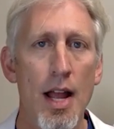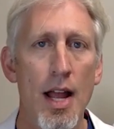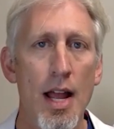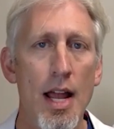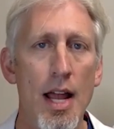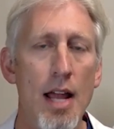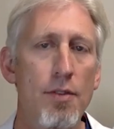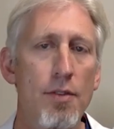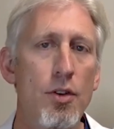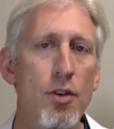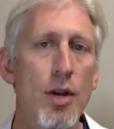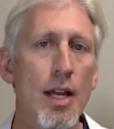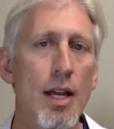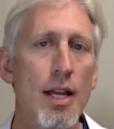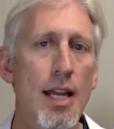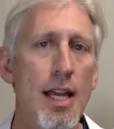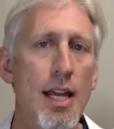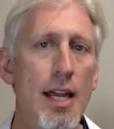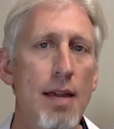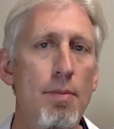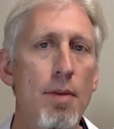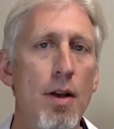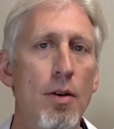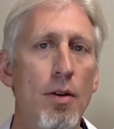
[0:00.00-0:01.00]
If you get
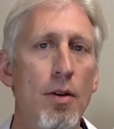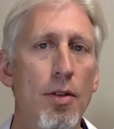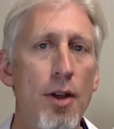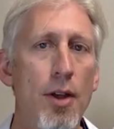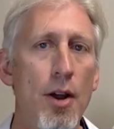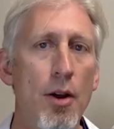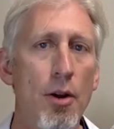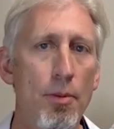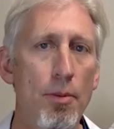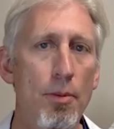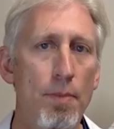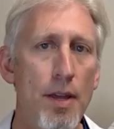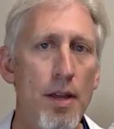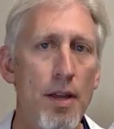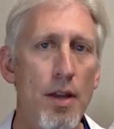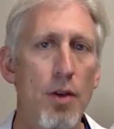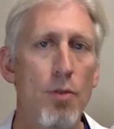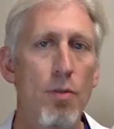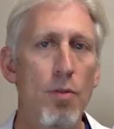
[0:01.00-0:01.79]
chemotherapy or